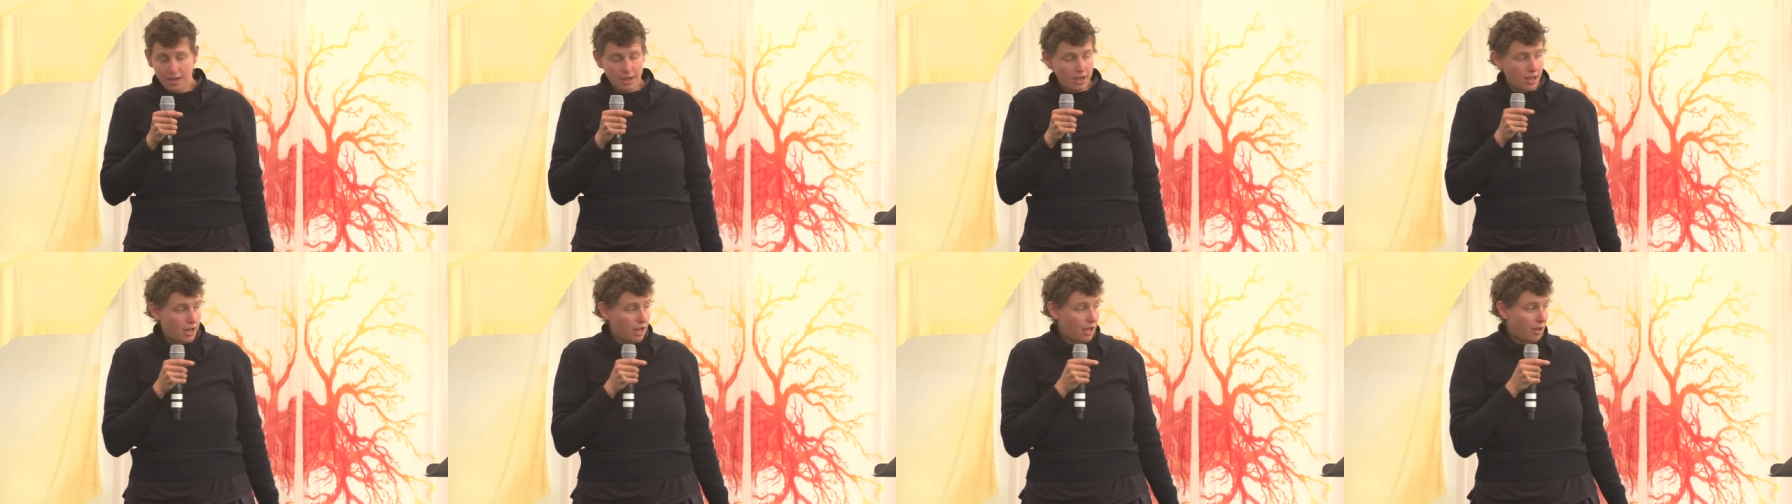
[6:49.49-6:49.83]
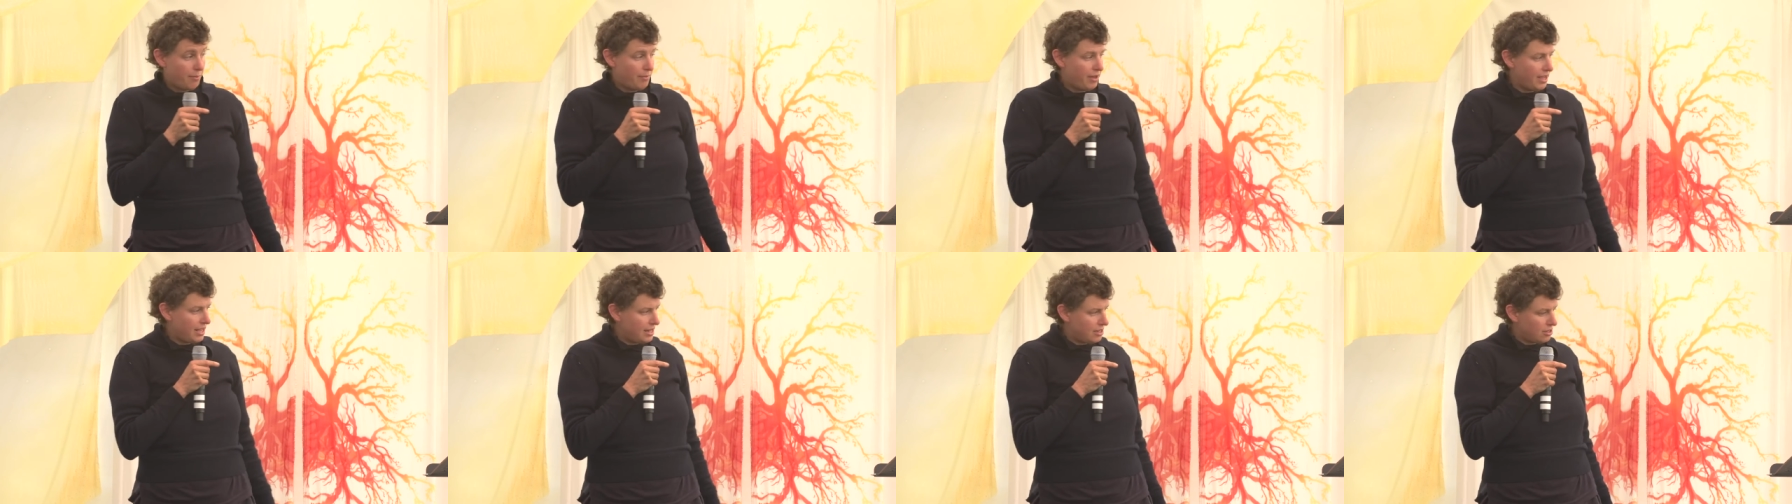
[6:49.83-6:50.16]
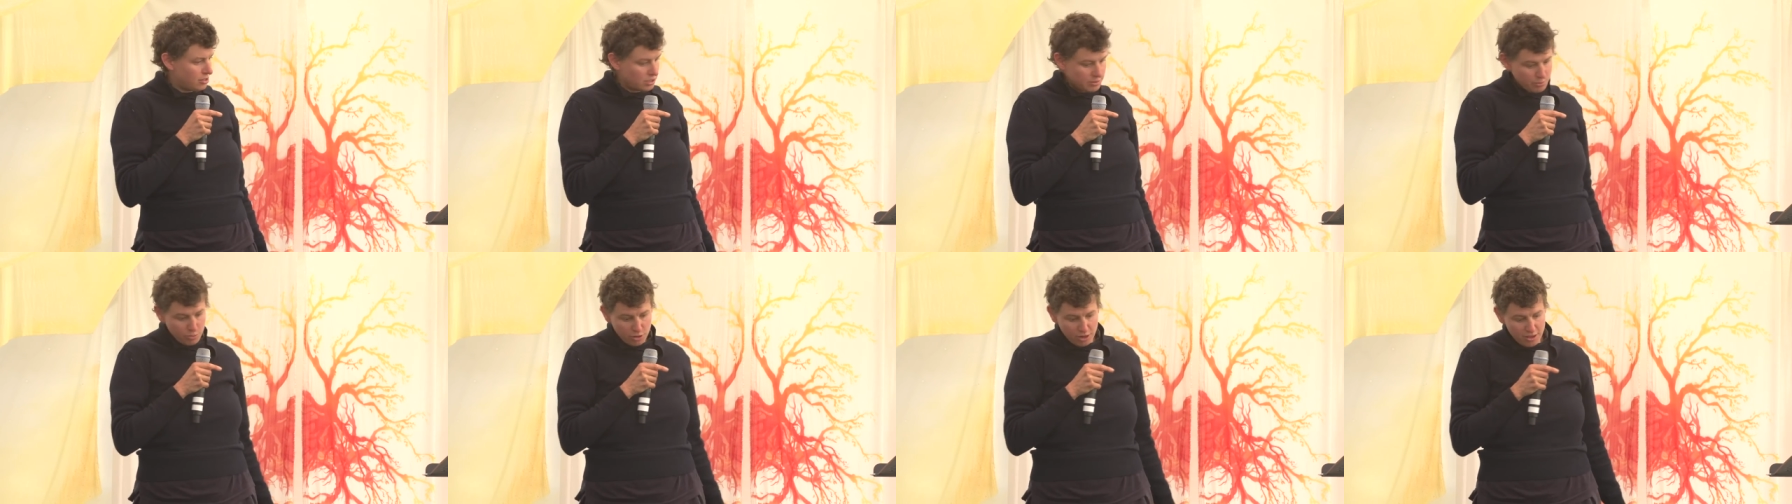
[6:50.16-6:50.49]
Um, and
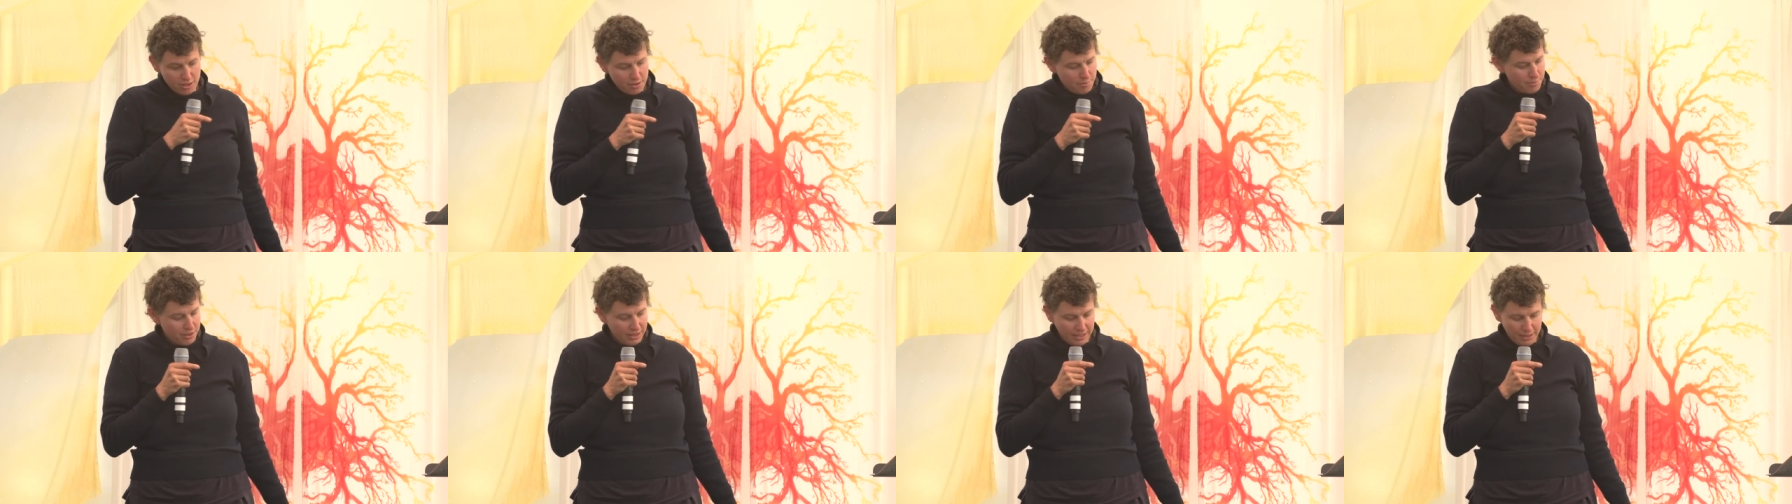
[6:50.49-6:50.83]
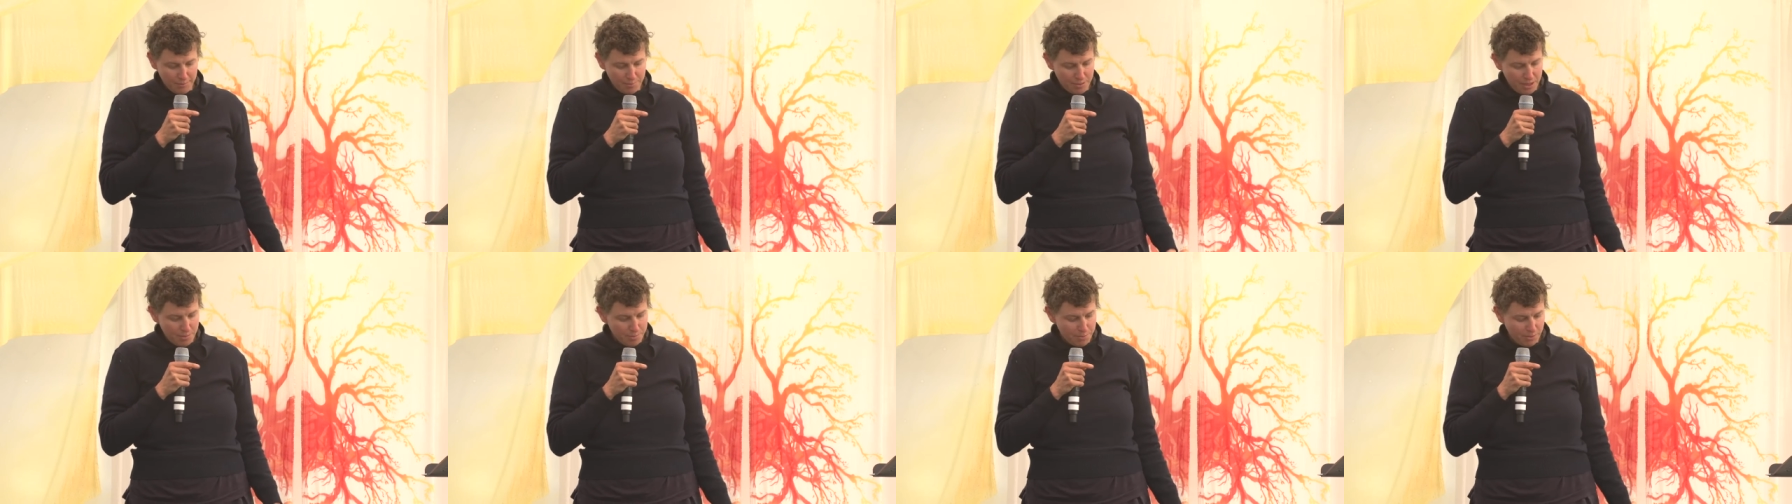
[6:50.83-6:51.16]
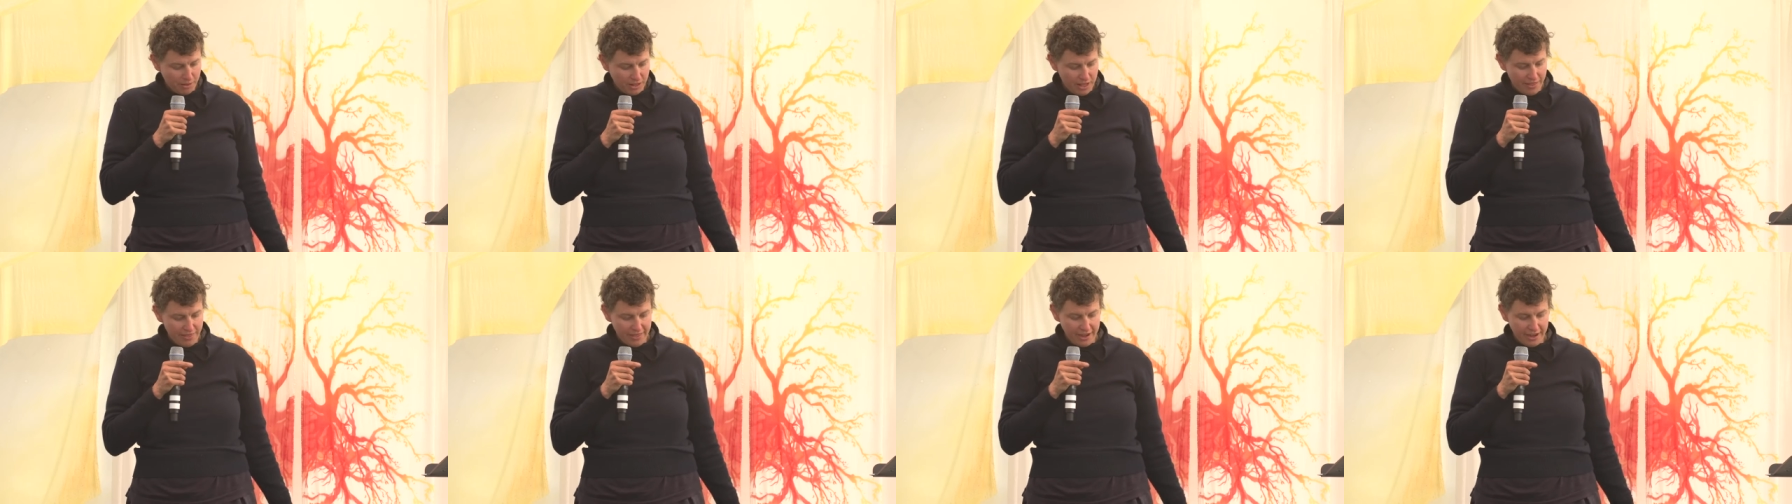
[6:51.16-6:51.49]
there's more than a million
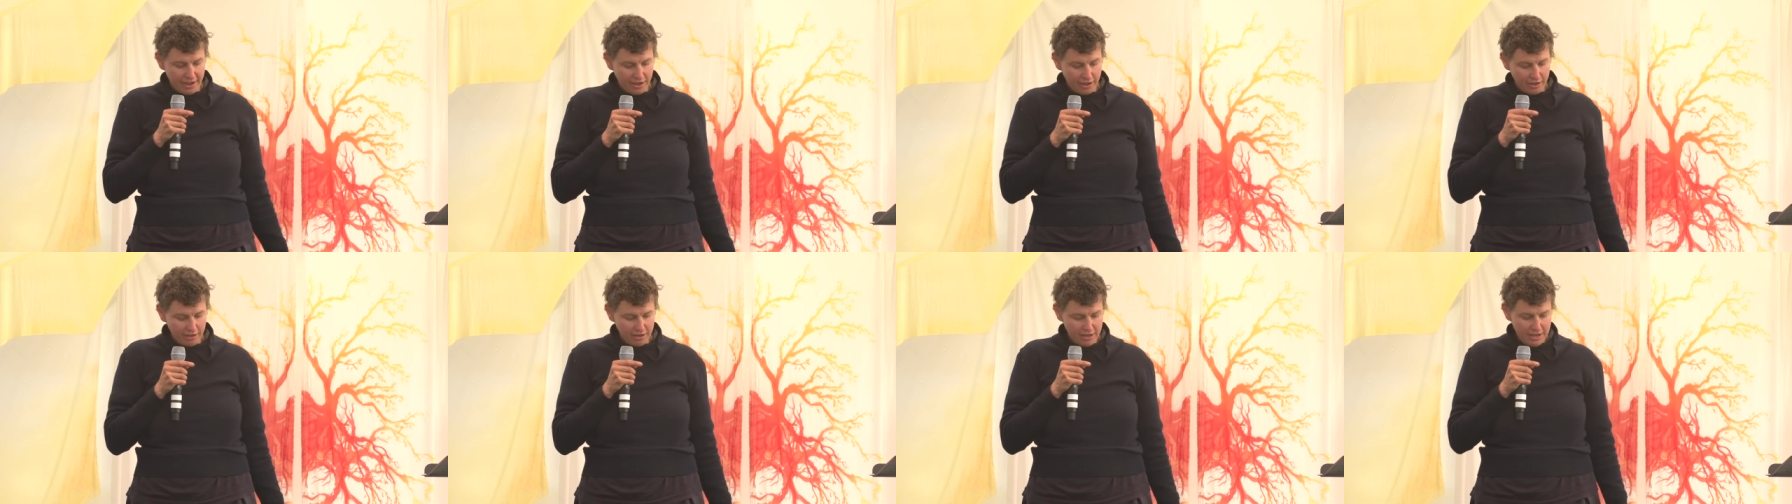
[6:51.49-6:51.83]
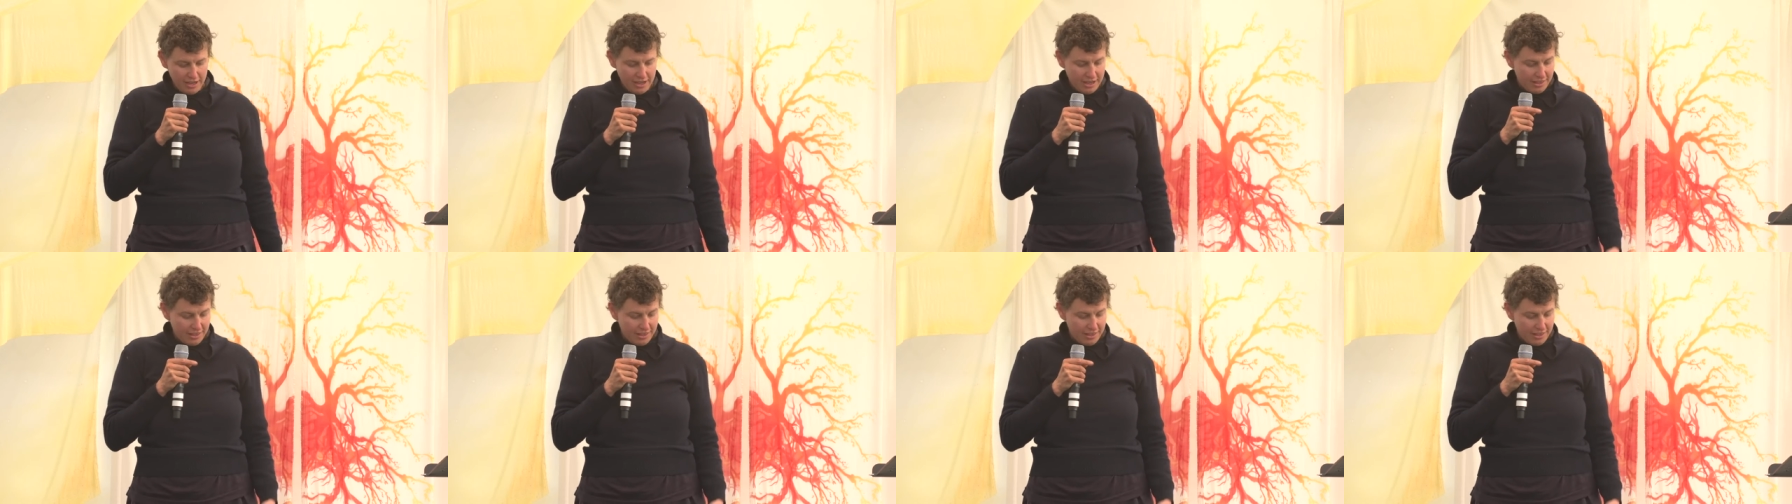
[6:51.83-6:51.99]
people on there,